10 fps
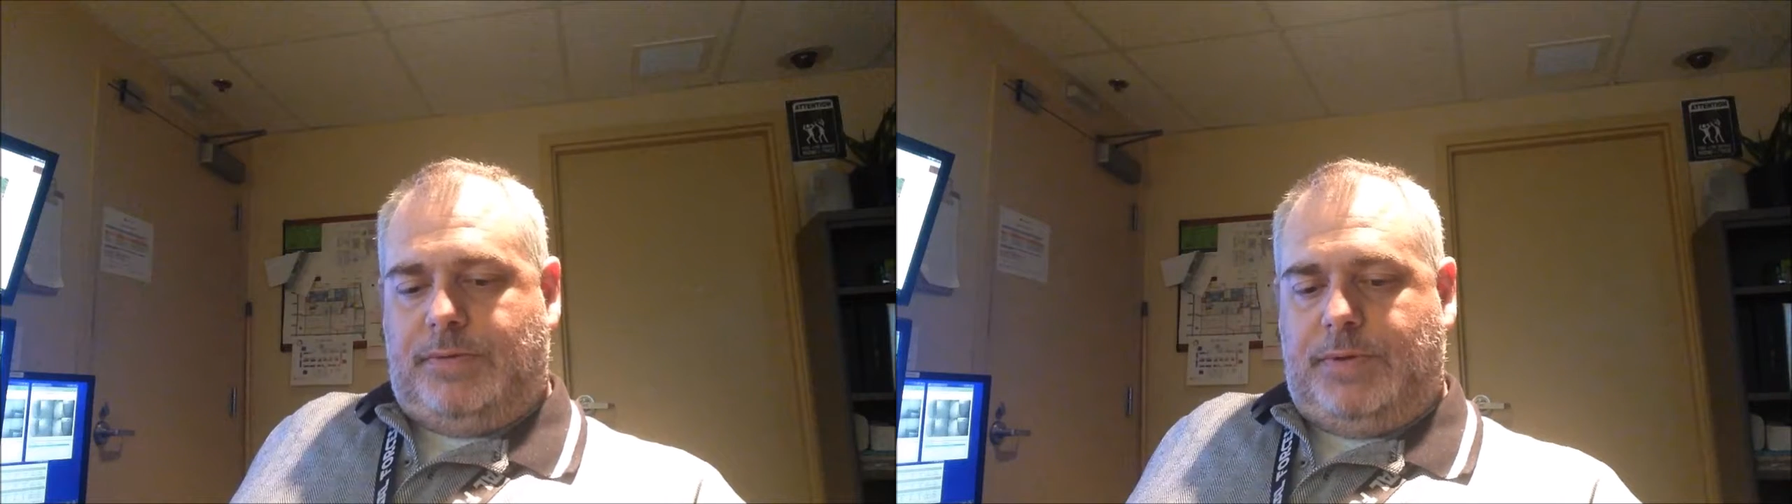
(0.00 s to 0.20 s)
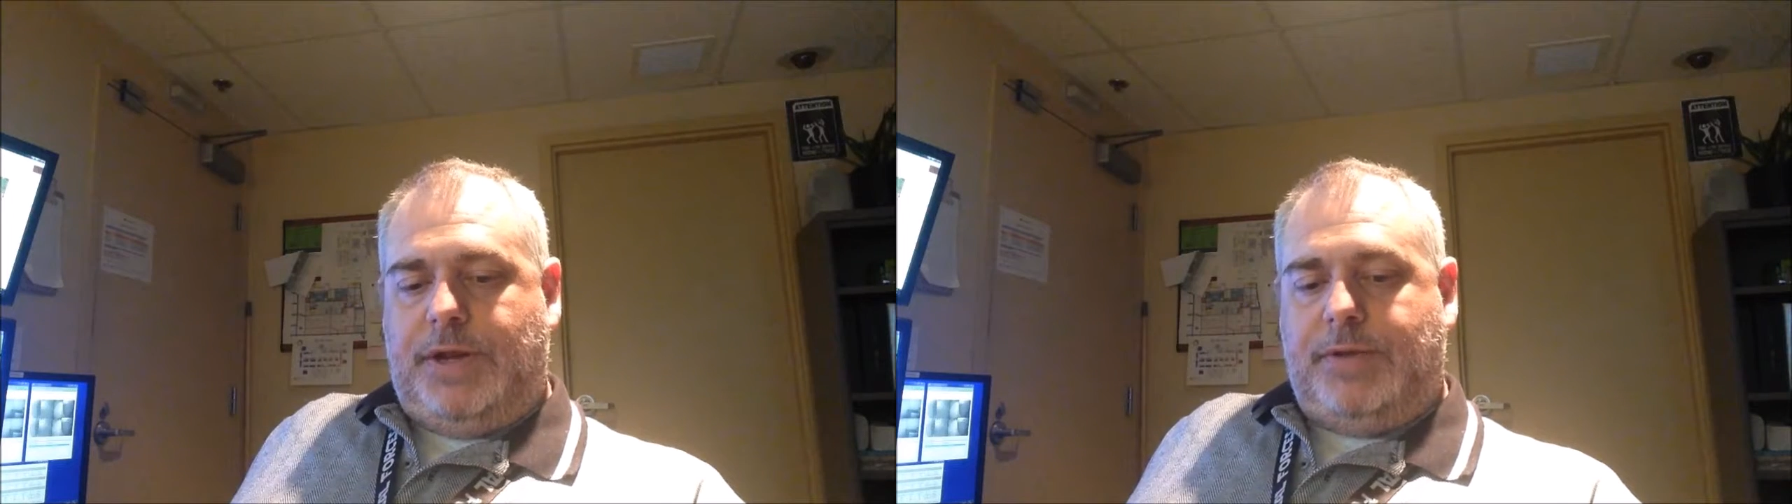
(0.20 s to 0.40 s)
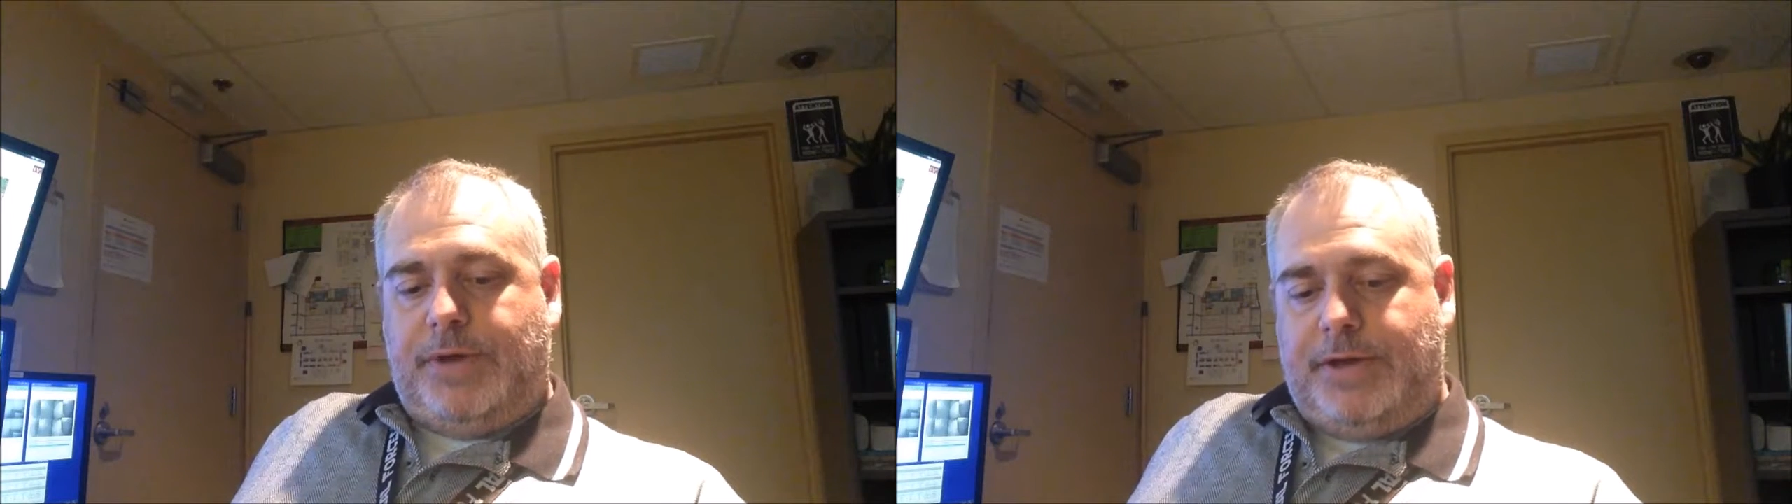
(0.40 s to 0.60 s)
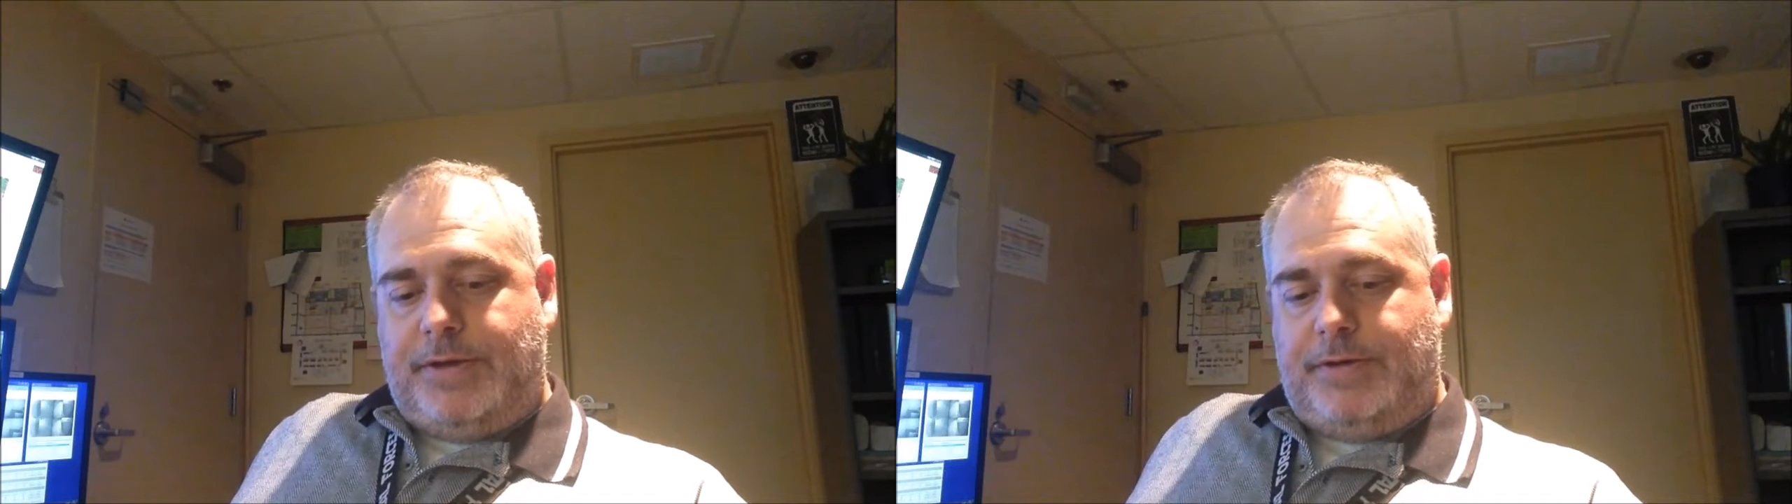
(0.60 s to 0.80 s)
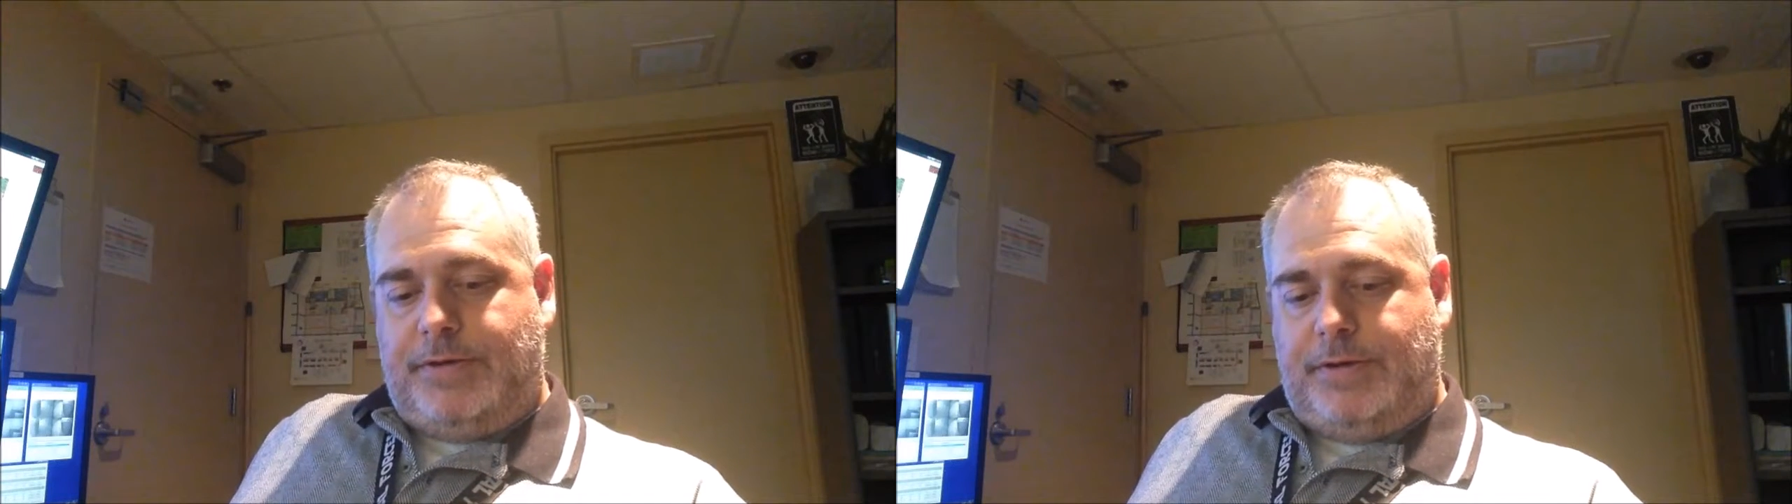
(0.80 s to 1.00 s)
But anyway,
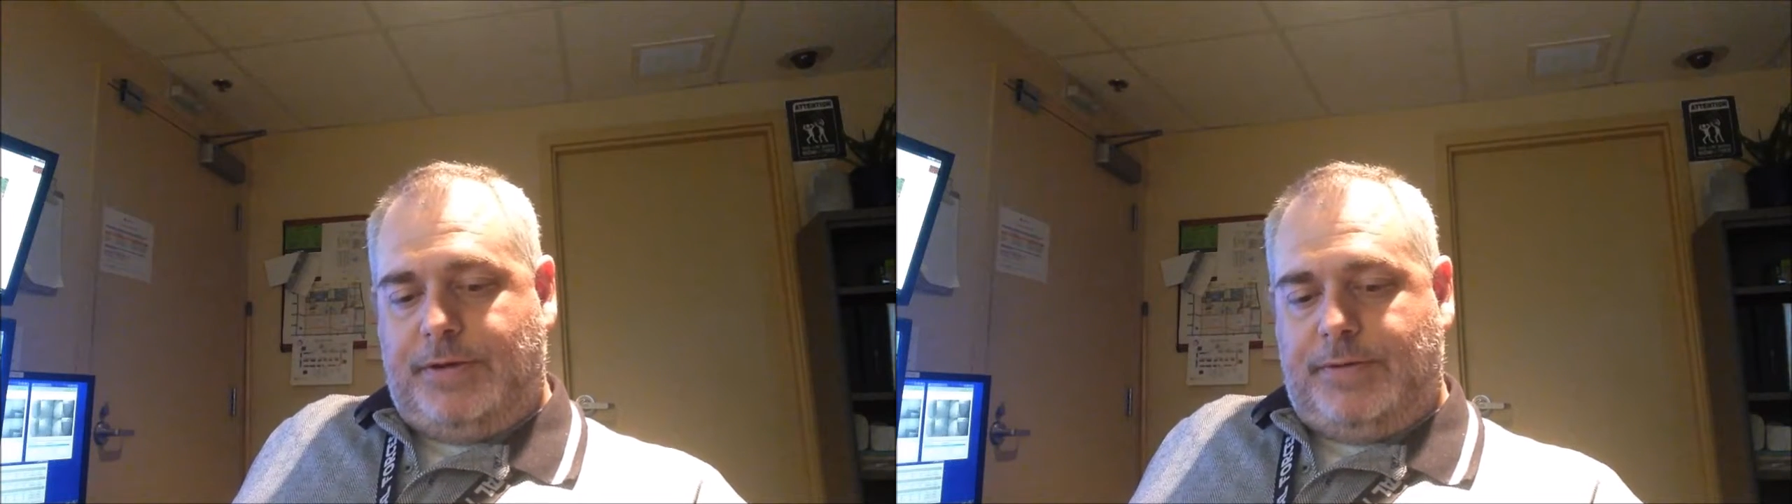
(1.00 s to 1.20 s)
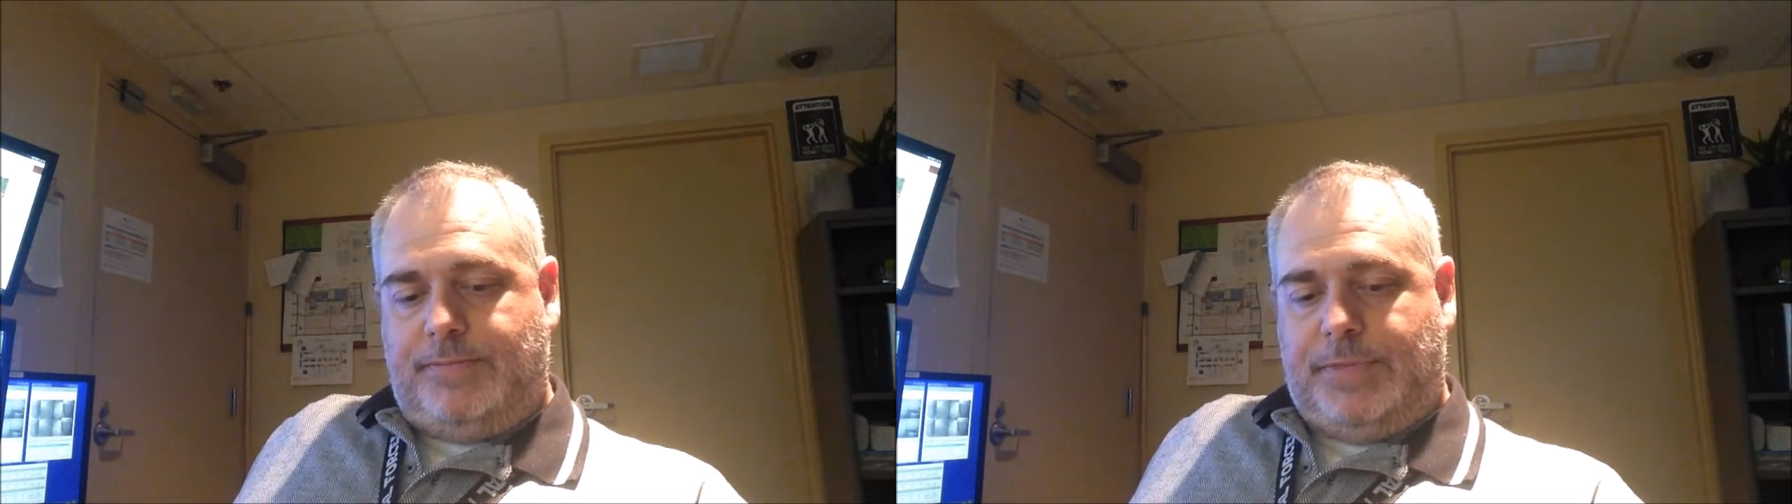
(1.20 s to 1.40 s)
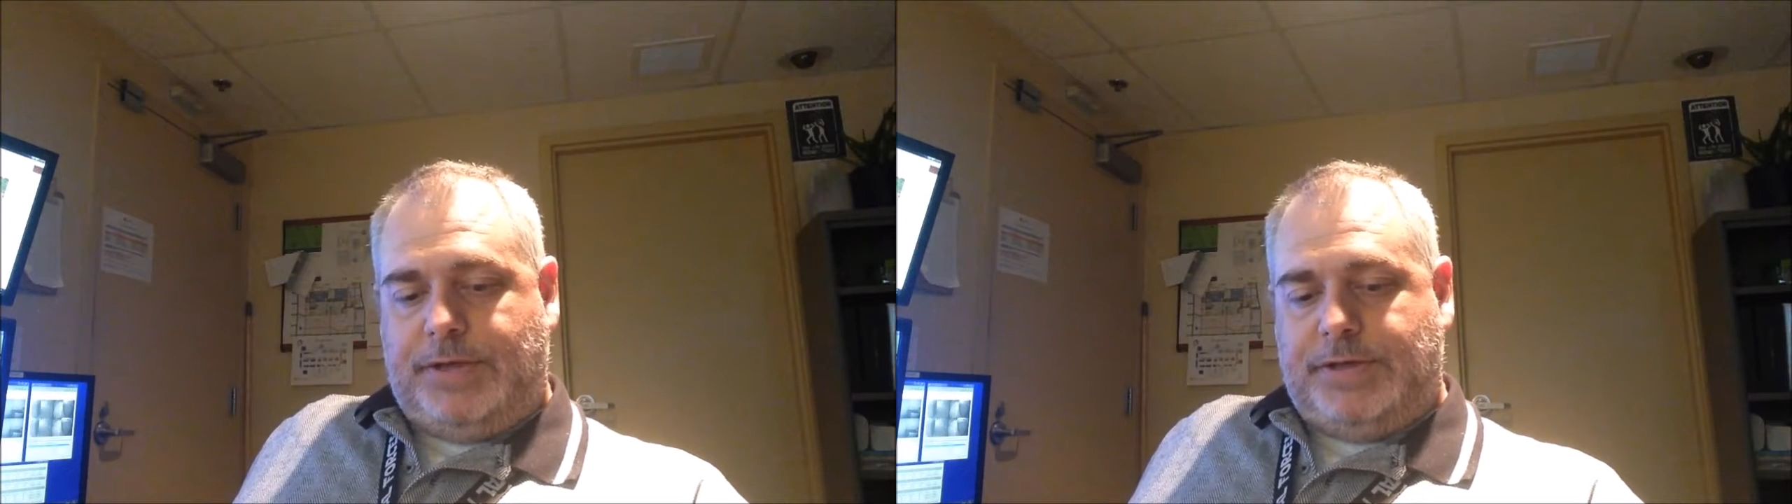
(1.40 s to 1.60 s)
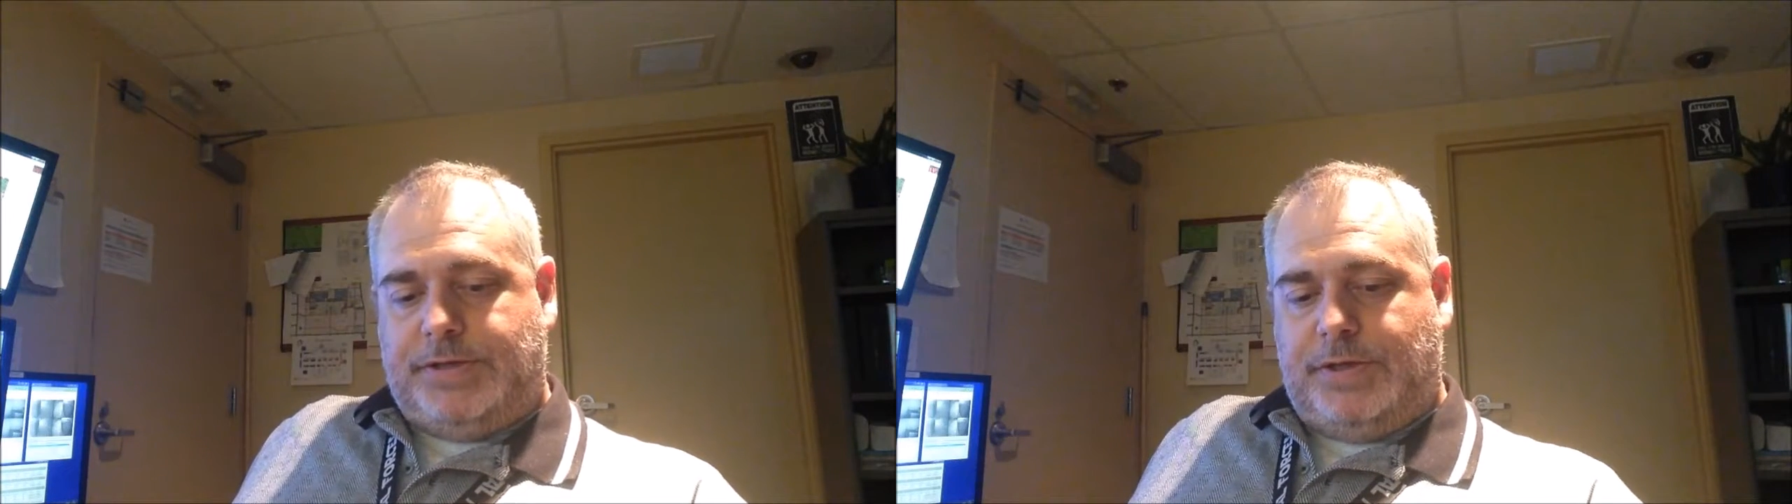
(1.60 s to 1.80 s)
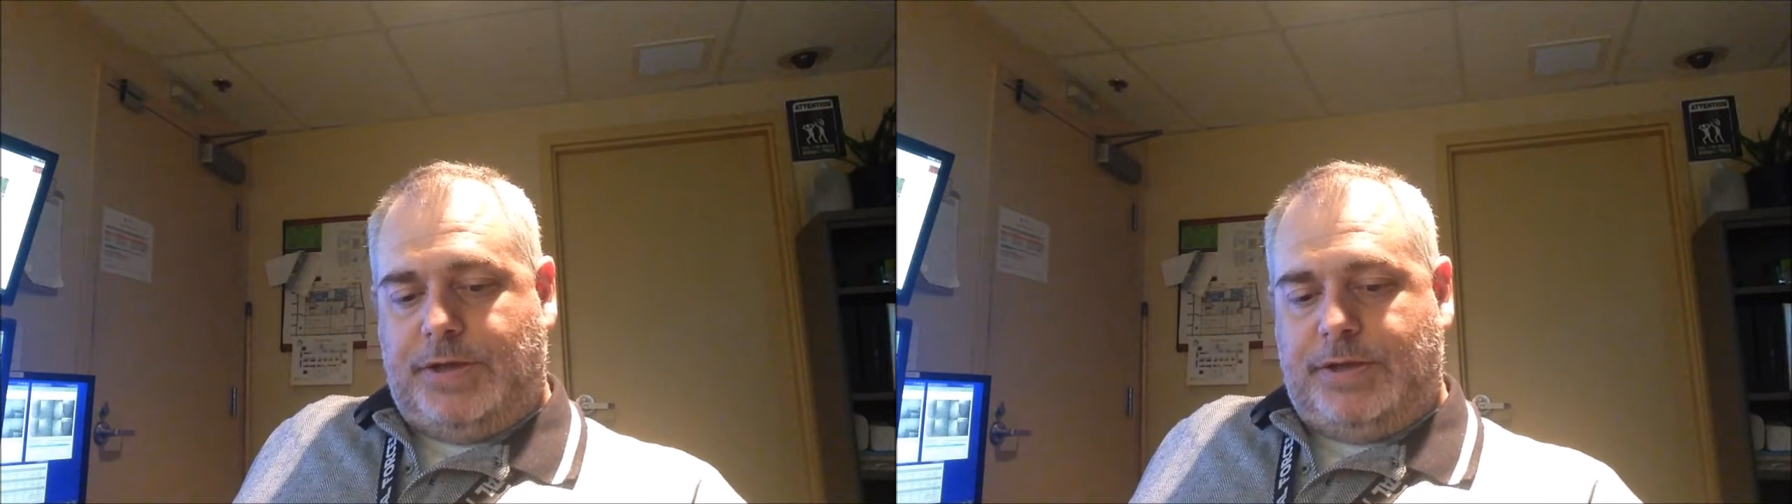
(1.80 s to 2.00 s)
I
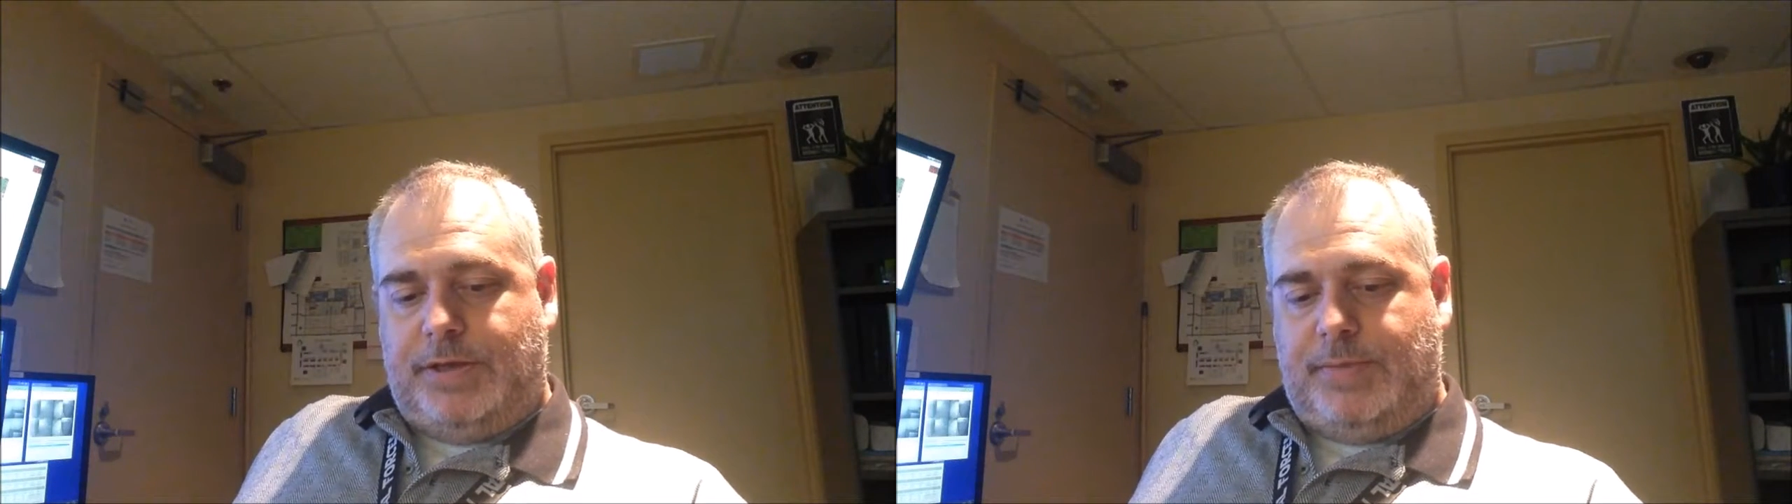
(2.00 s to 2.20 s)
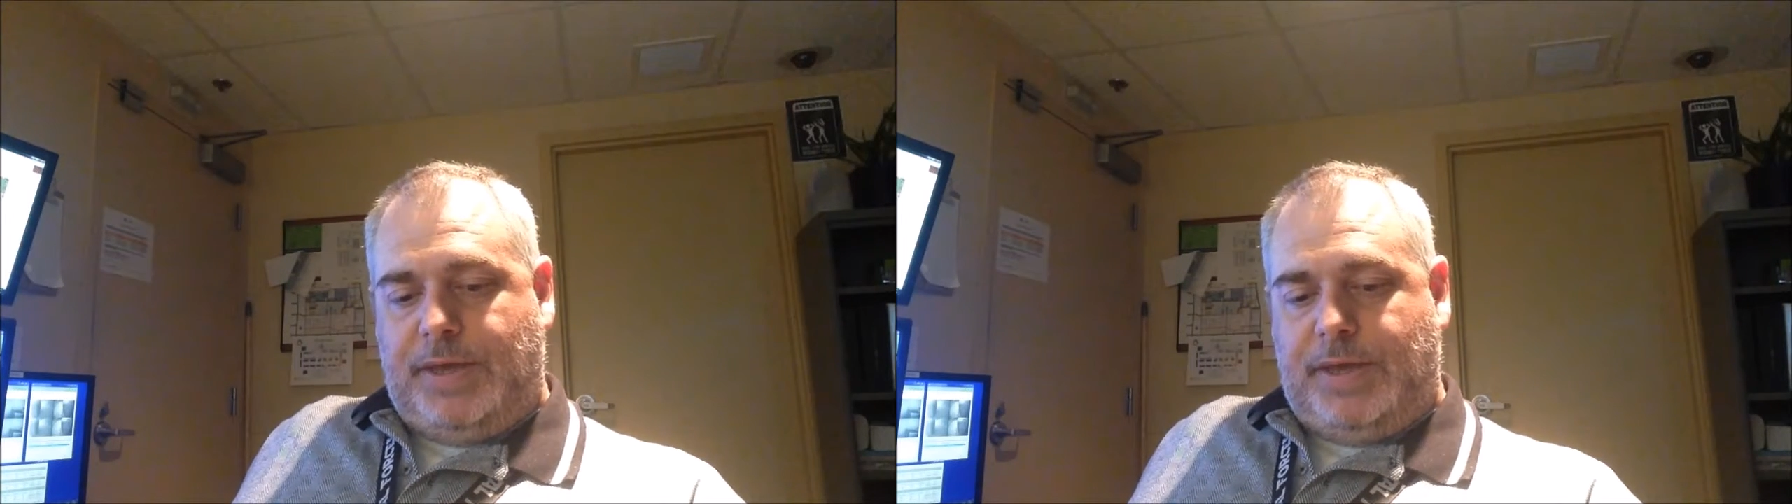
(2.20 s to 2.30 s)
just thought that